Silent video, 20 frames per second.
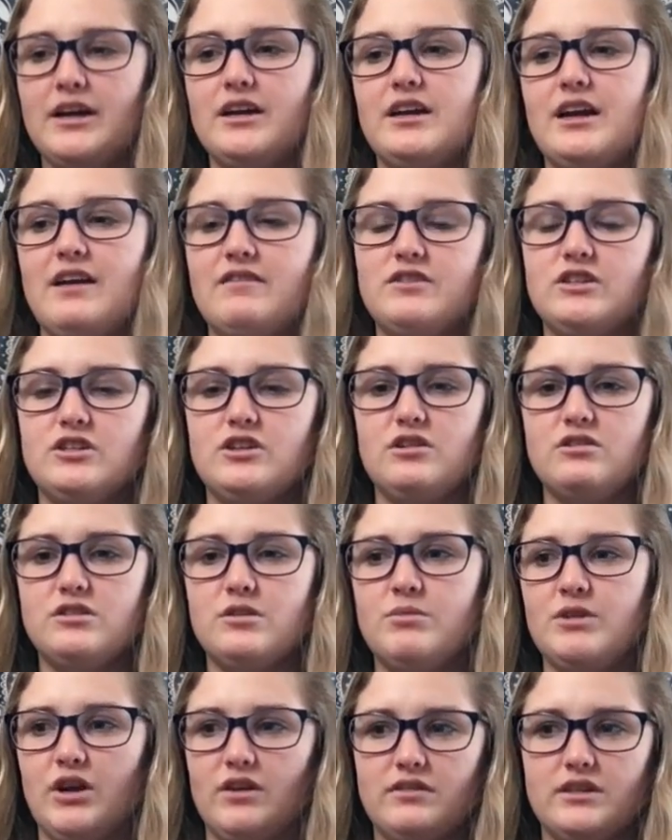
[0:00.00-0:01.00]
I going to have to know
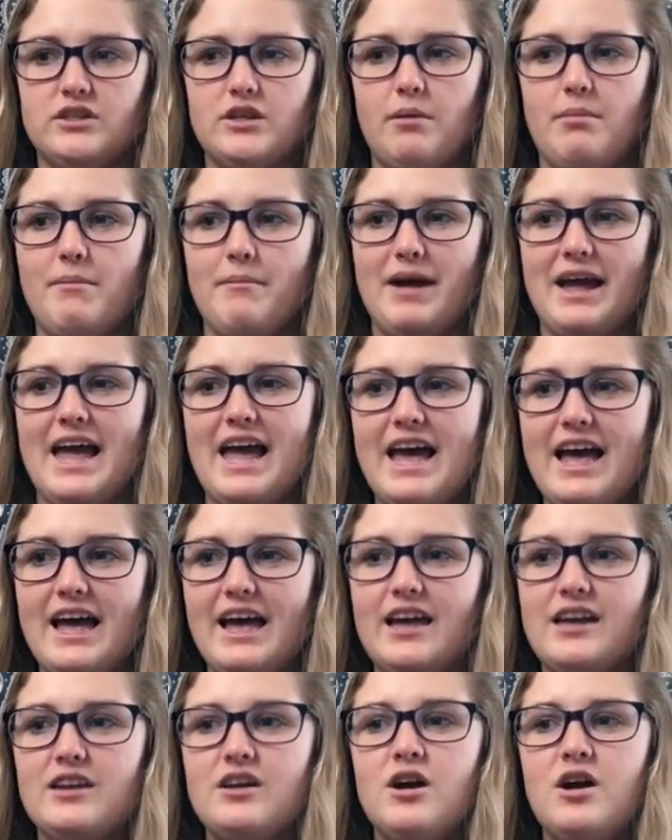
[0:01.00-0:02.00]
something off the top of my
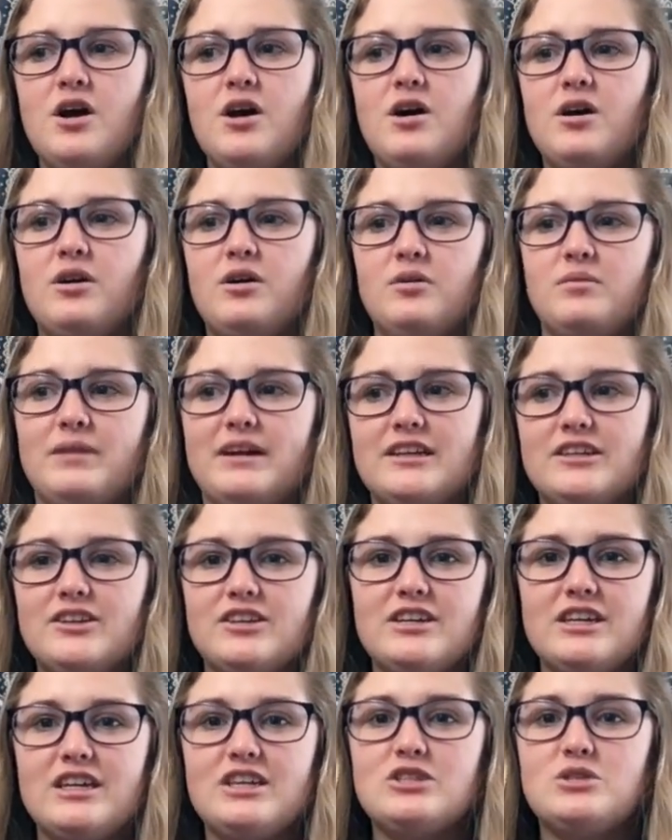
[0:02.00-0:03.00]
head? Oh my
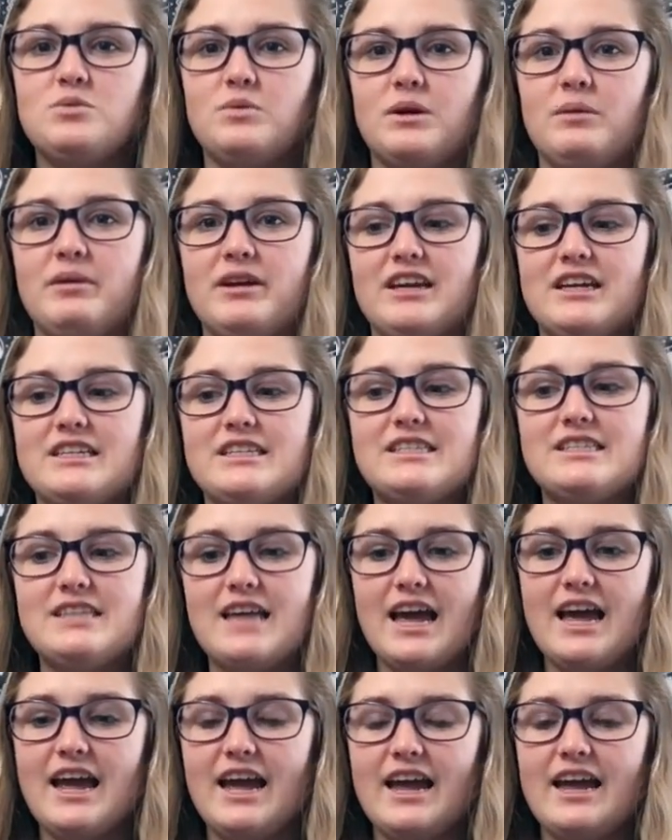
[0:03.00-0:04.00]
goodness, what am I going to
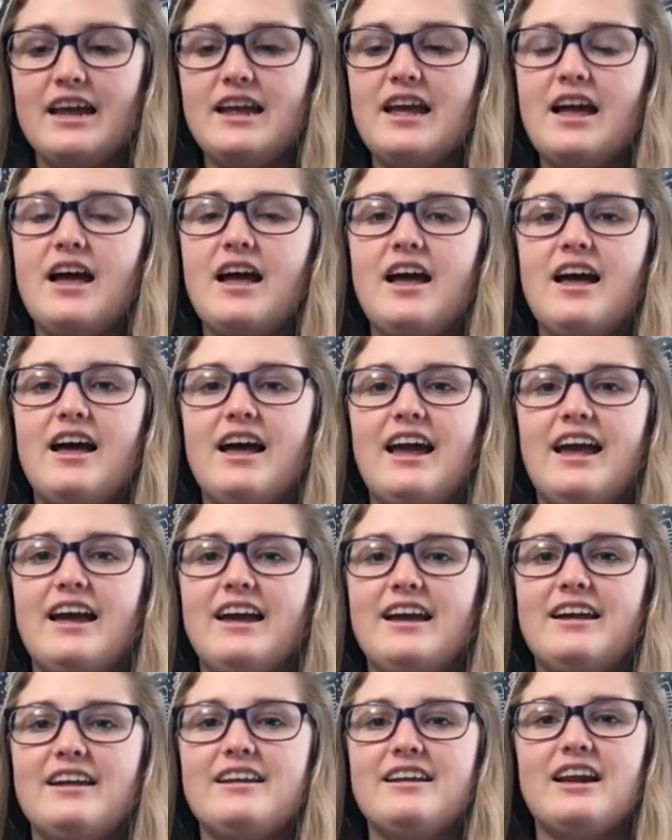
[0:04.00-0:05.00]
say?
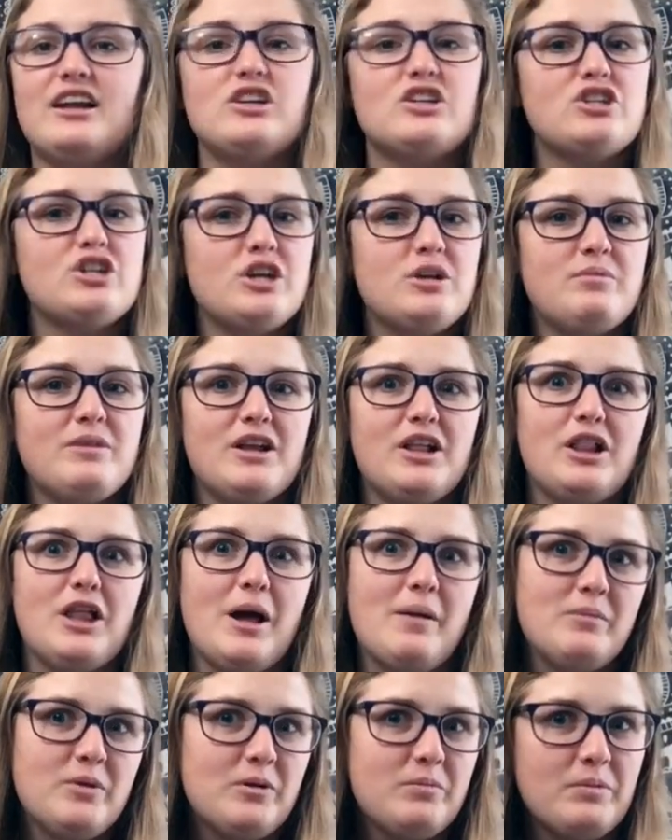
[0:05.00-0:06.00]
And I should have been a
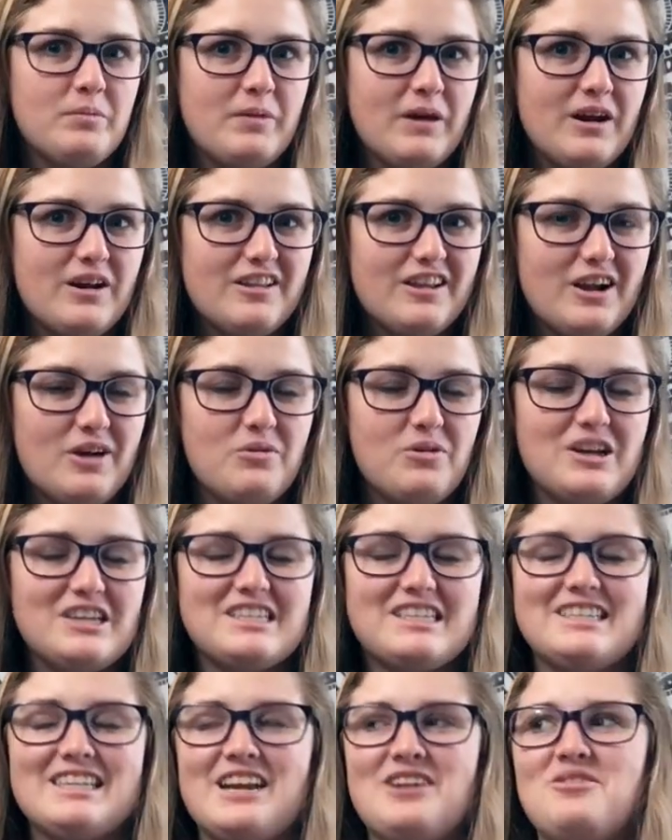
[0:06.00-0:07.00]
lot more prepared than I
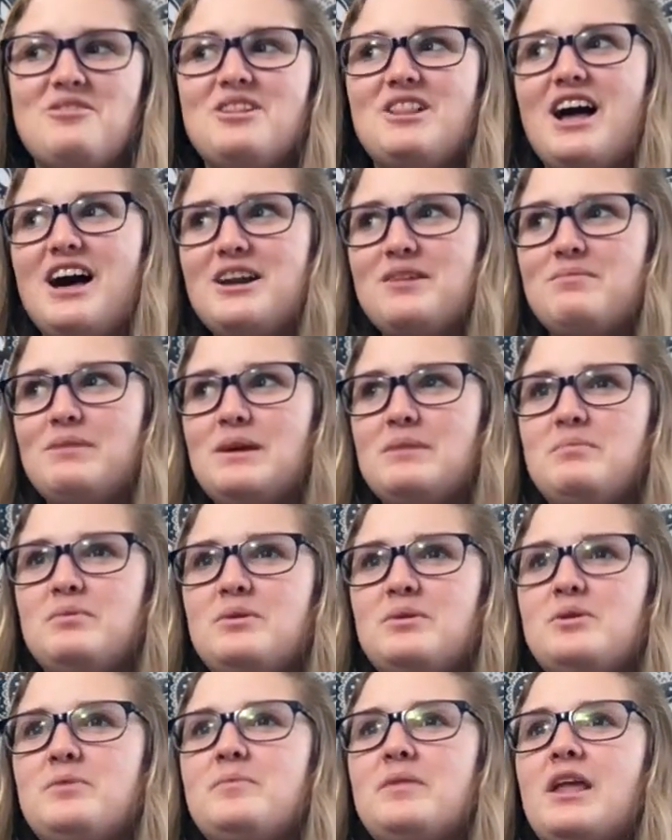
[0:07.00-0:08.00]
was, because I know a lot of
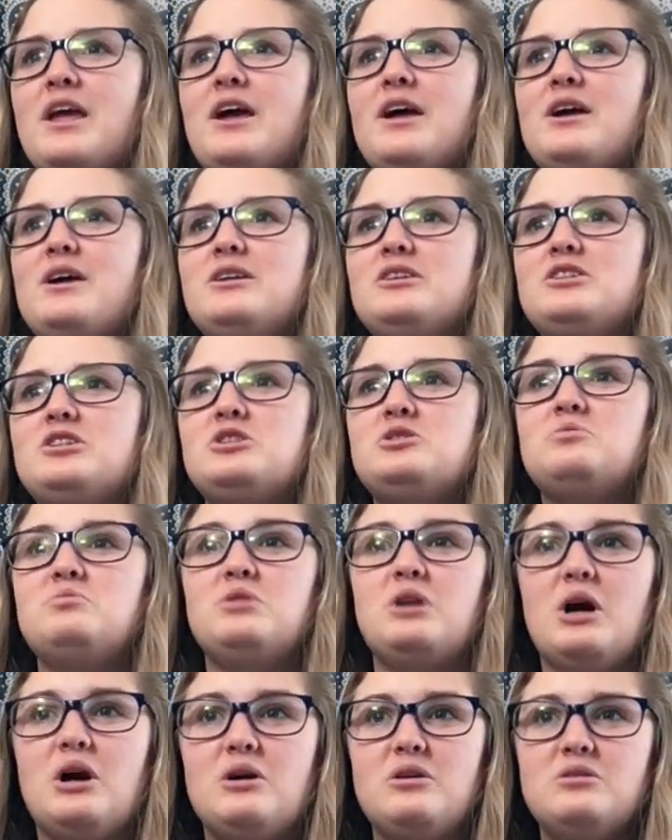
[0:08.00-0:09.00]
people do
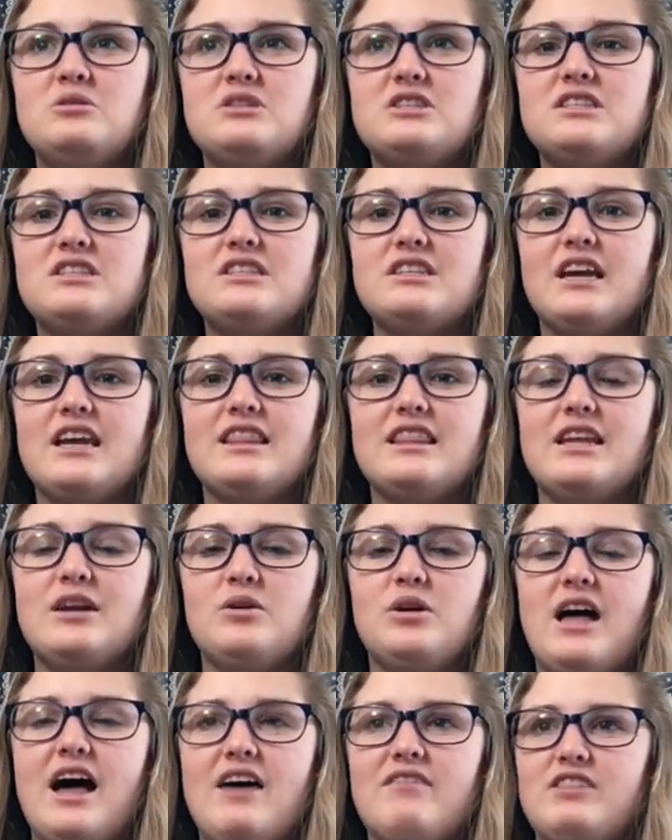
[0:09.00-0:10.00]
notes, and they
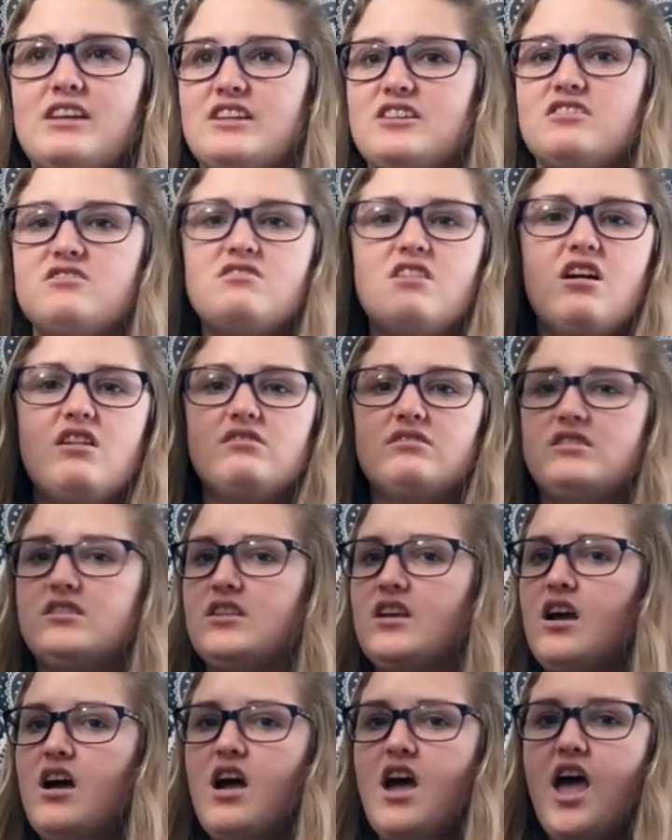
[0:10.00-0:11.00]
will have like notes